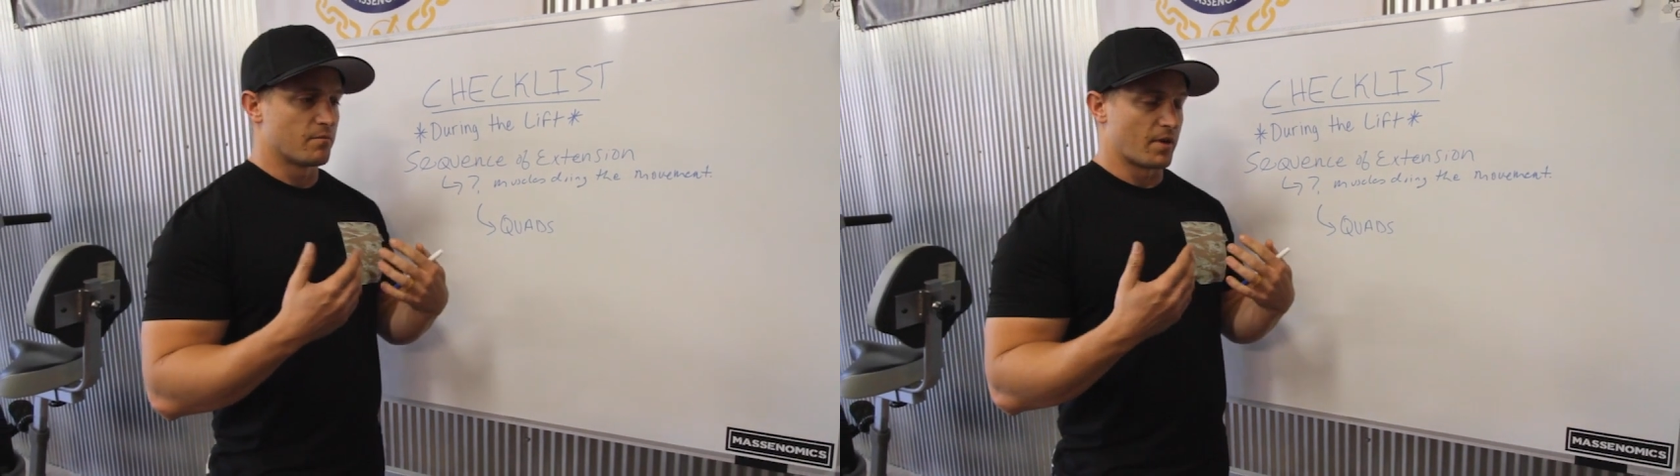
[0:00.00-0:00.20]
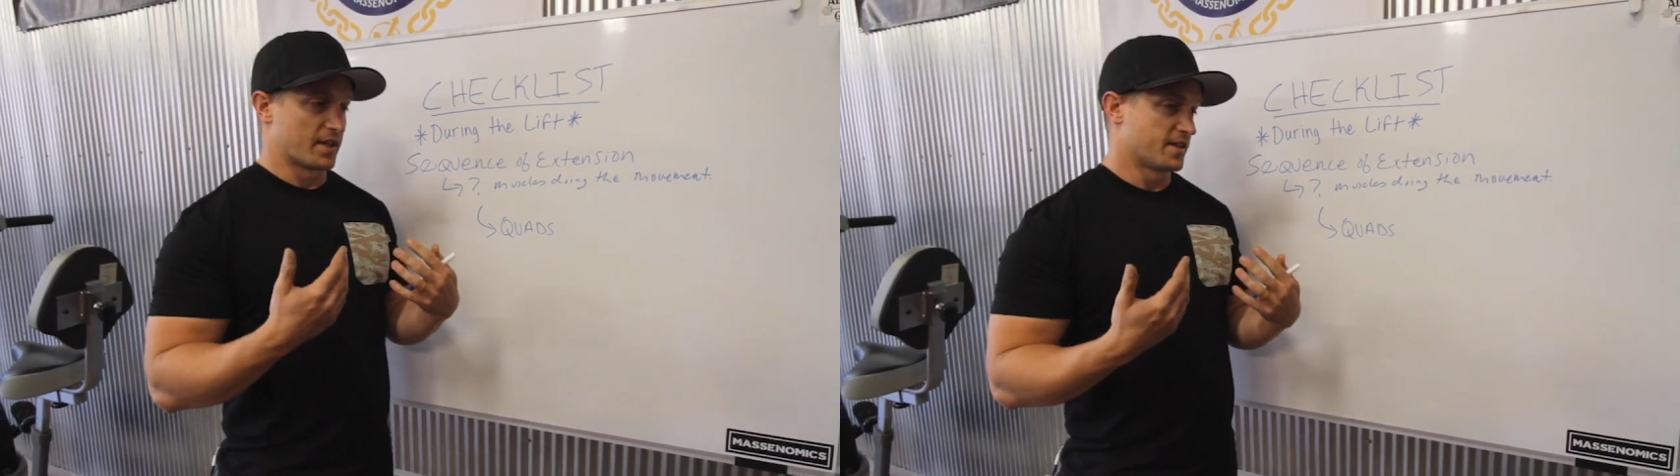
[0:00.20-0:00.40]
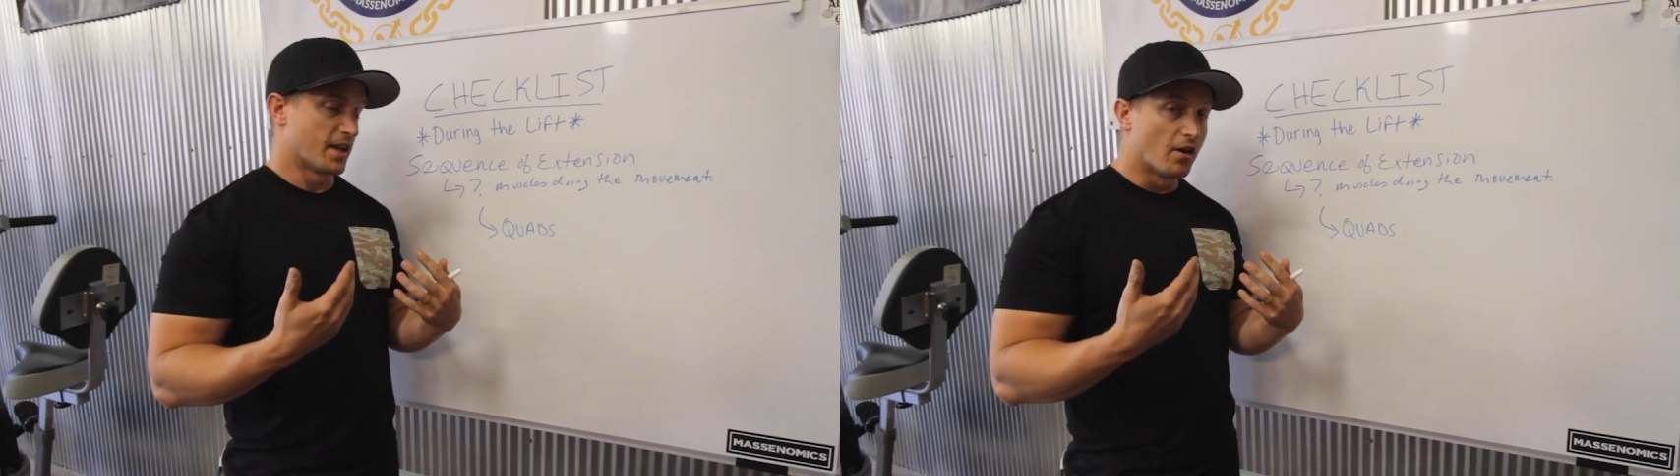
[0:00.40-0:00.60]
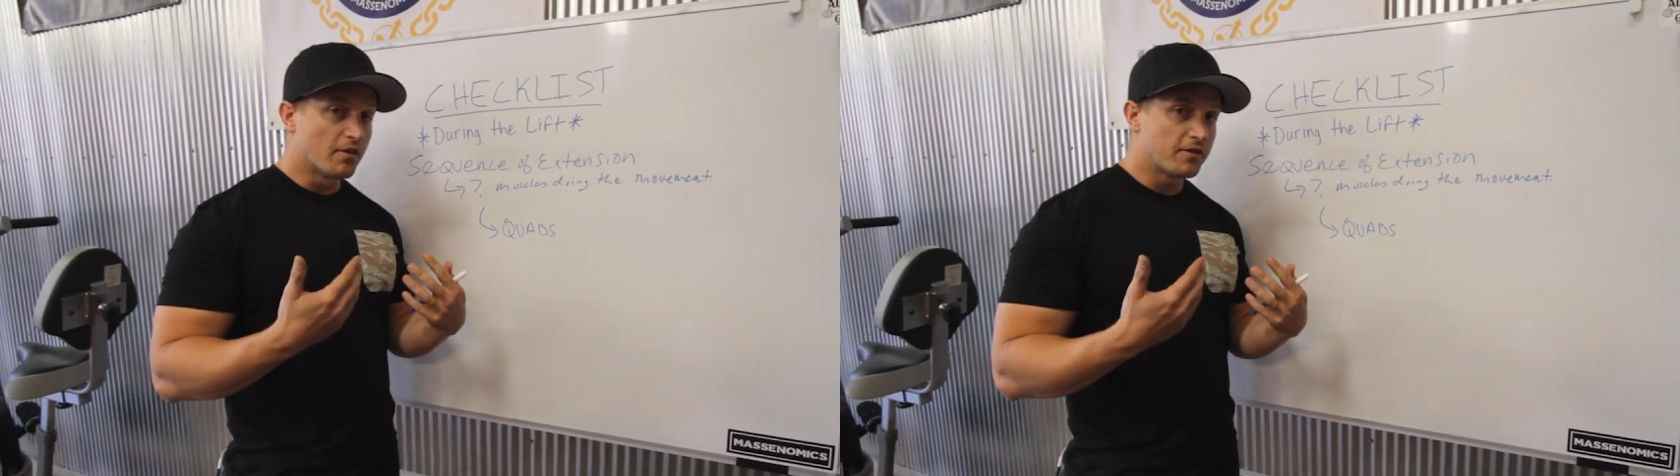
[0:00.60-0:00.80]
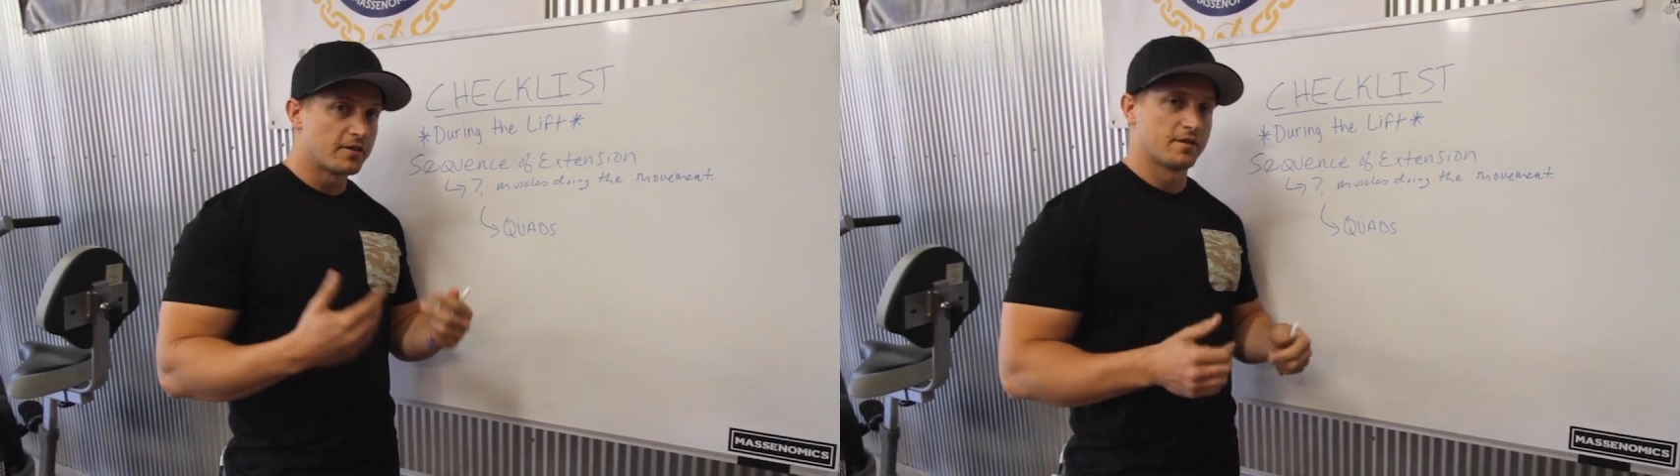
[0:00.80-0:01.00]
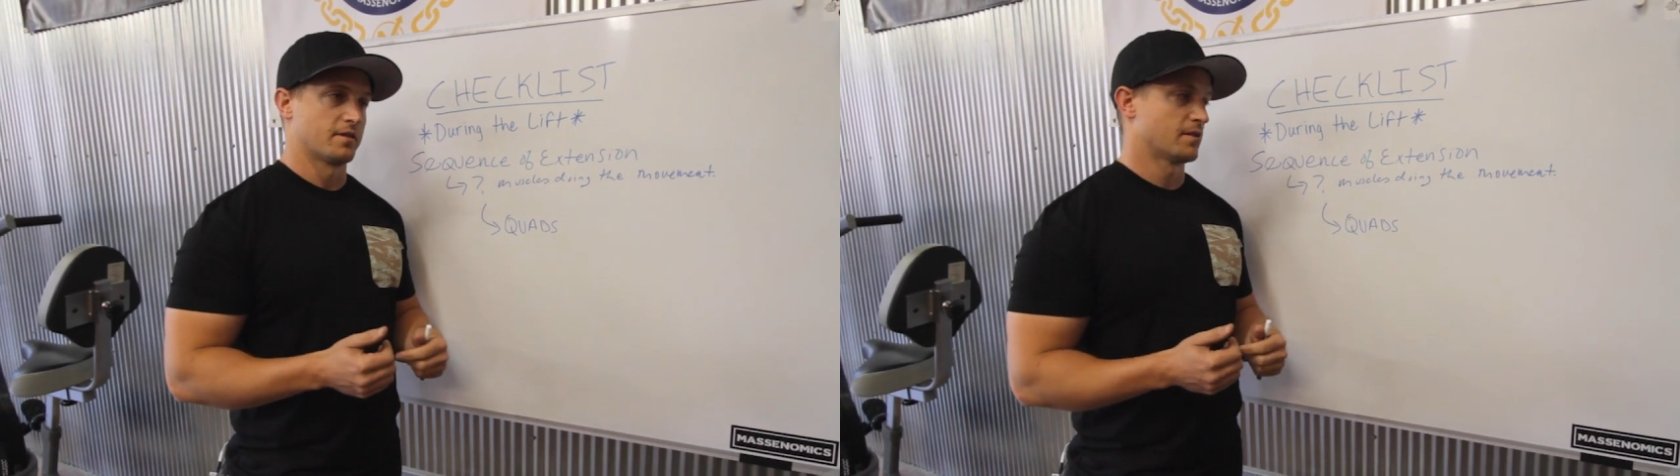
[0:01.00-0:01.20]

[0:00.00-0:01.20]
myself,